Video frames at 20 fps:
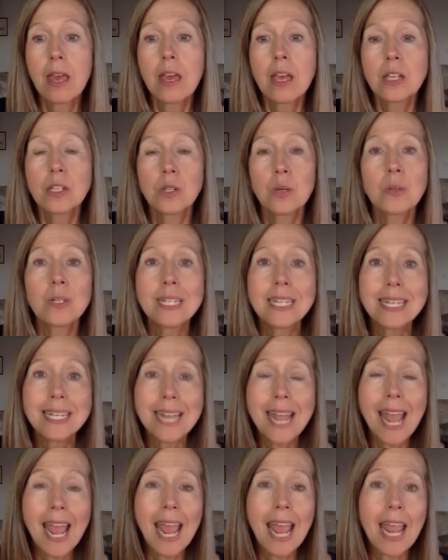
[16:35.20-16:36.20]
So
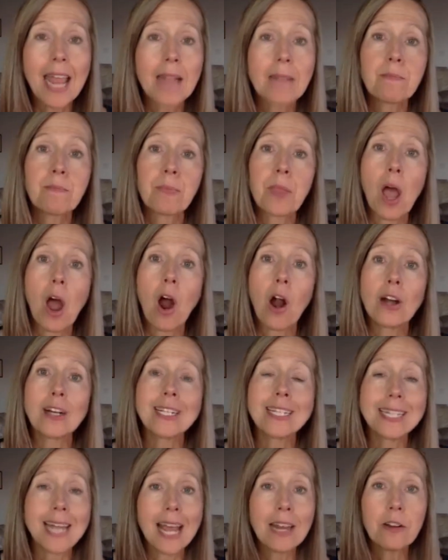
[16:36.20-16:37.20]
today, our
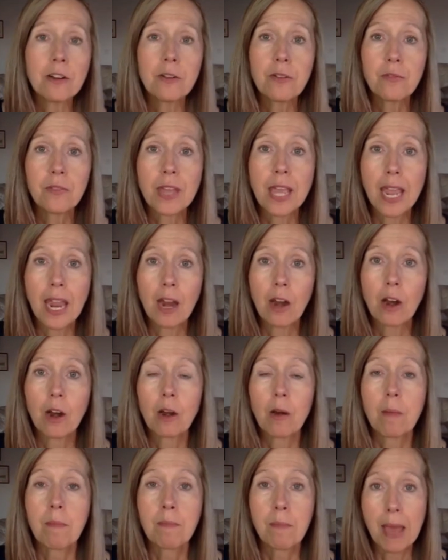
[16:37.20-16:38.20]
standard of
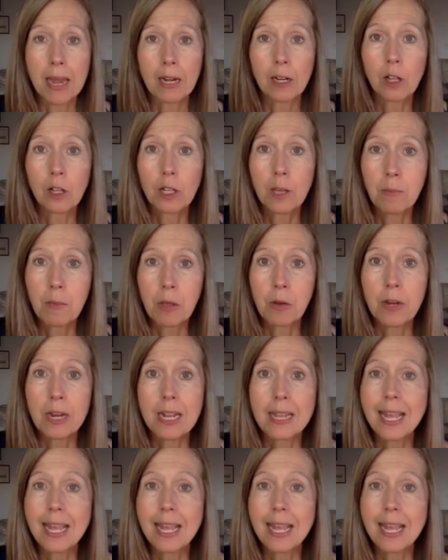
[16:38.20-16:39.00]
care medical community,